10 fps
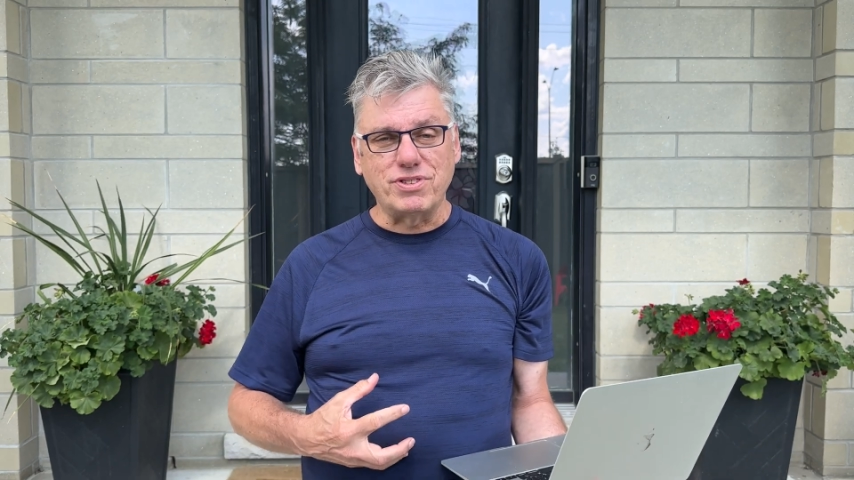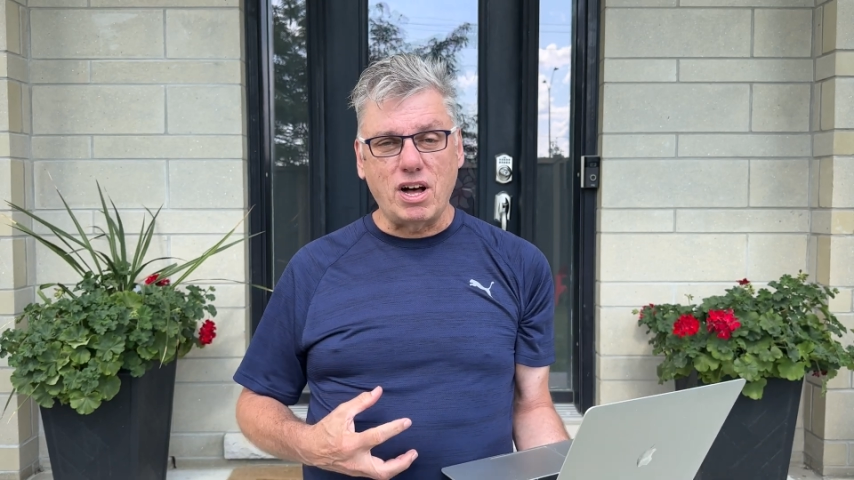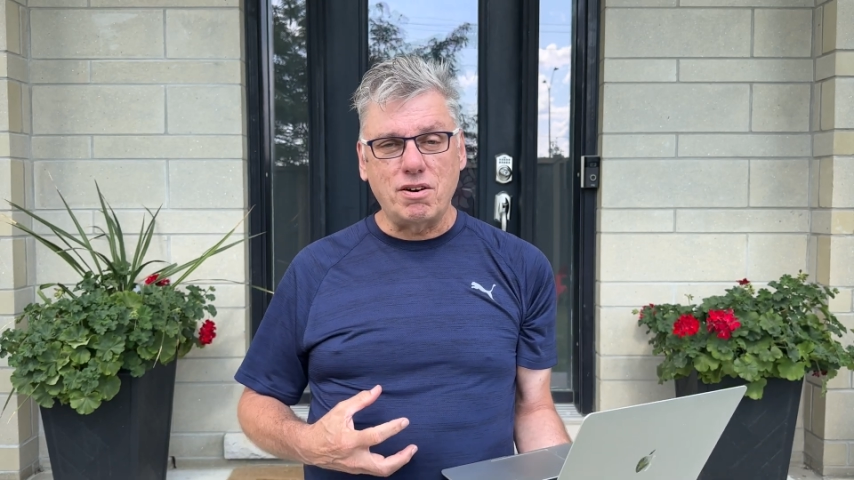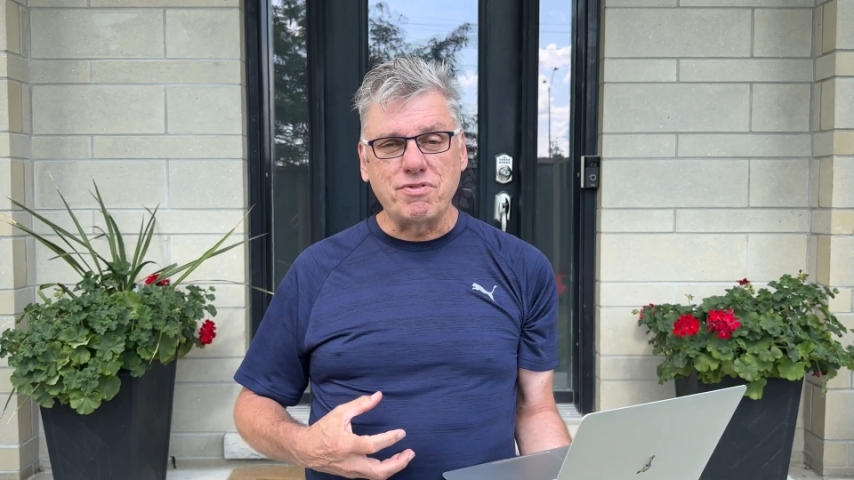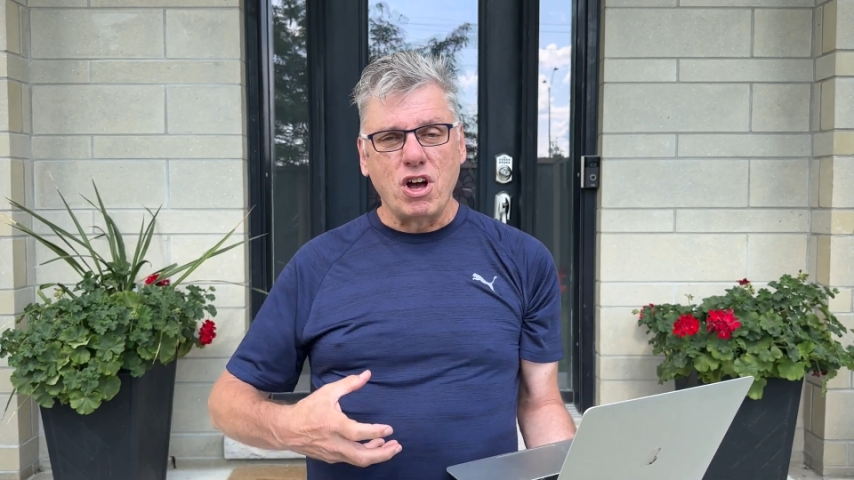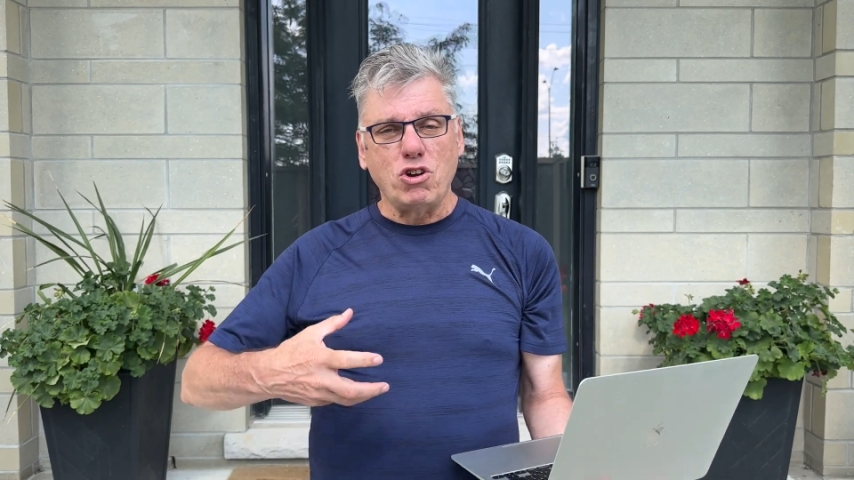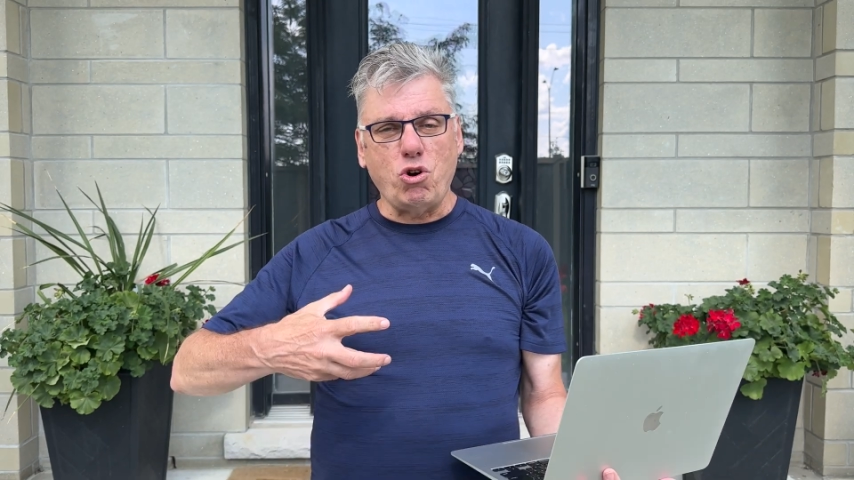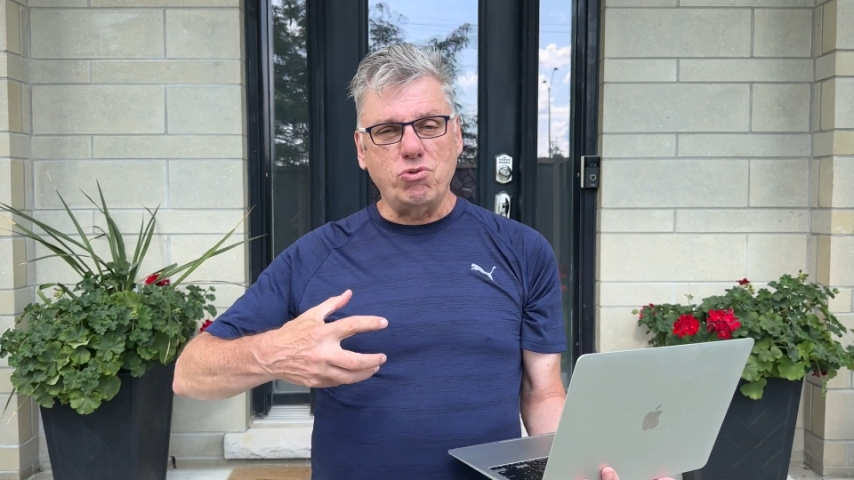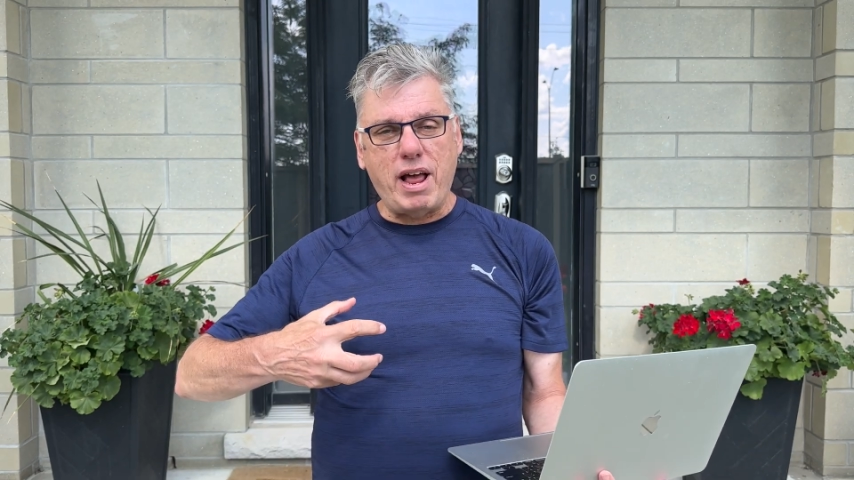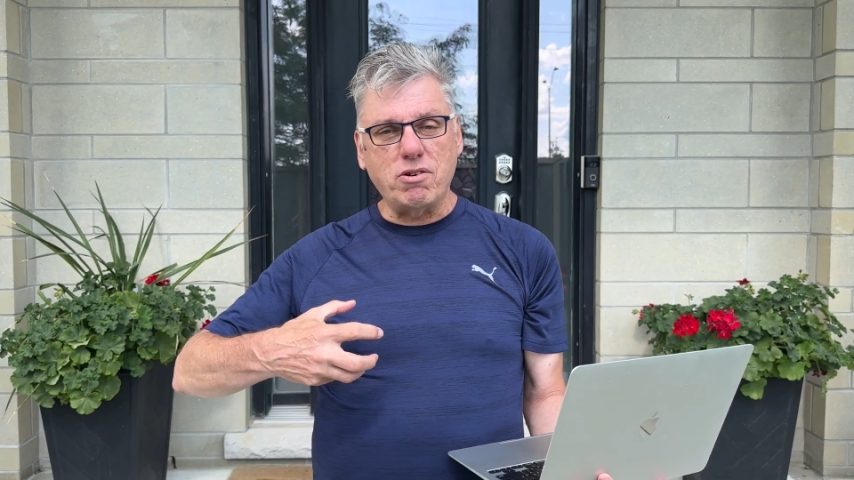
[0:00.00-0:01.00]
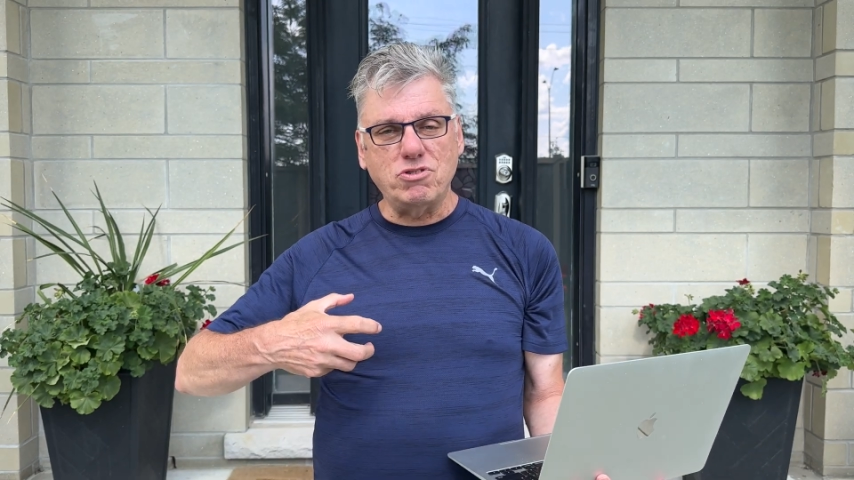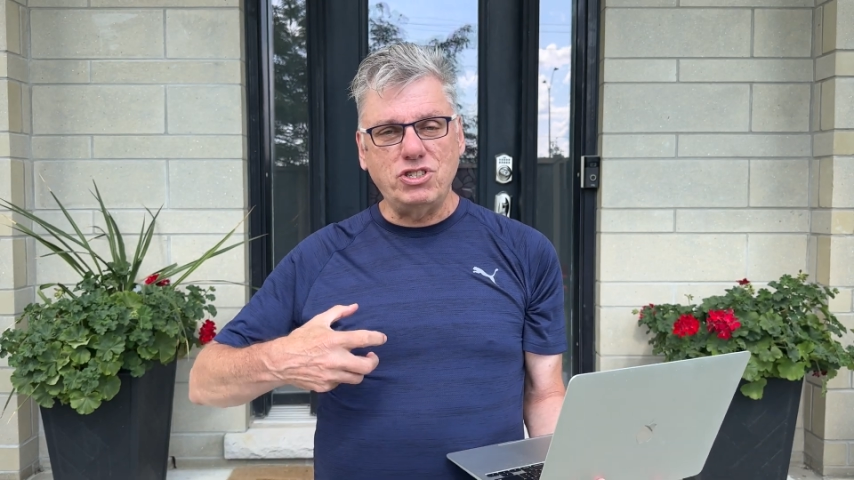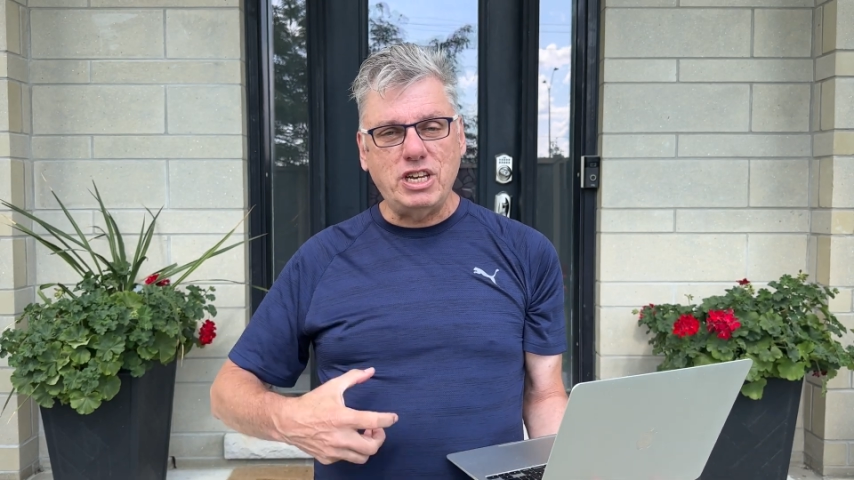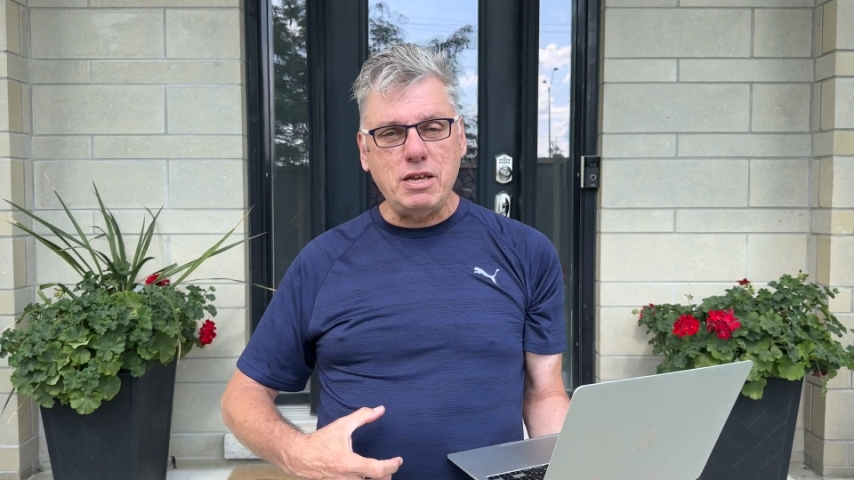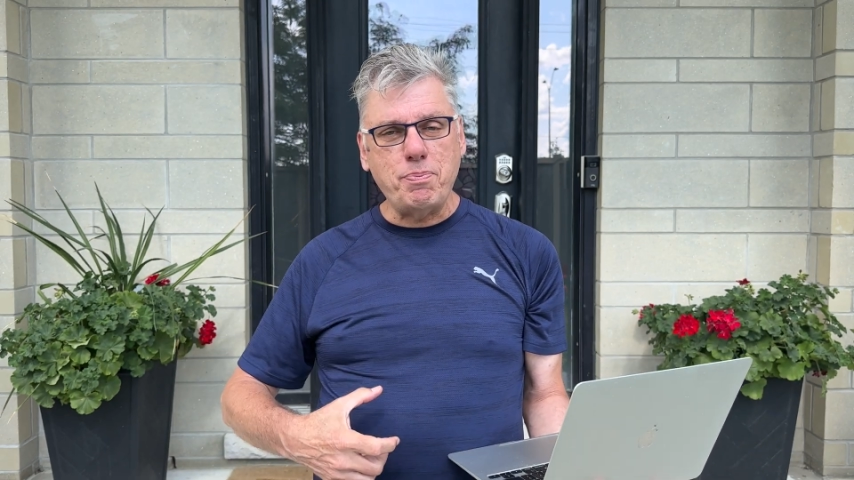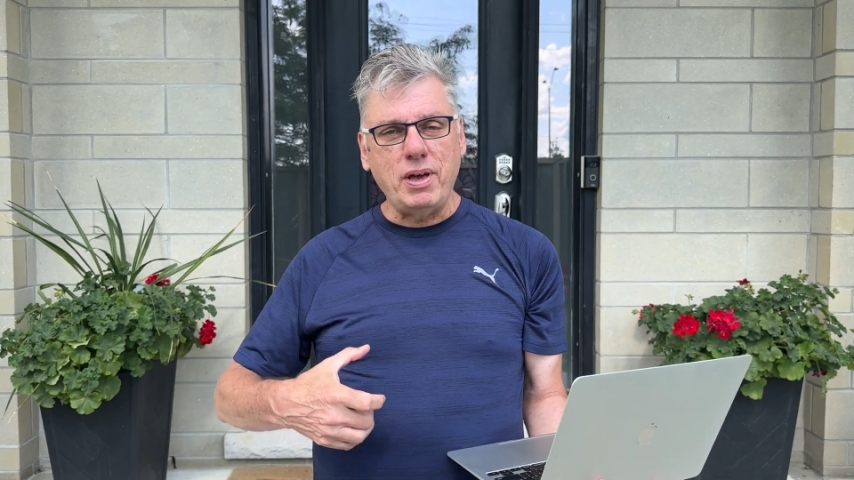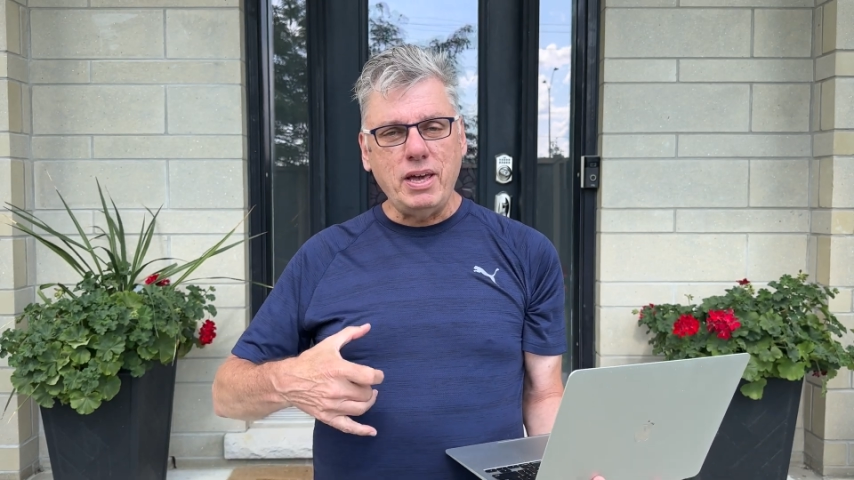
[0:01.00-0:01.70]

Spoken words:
love go down deep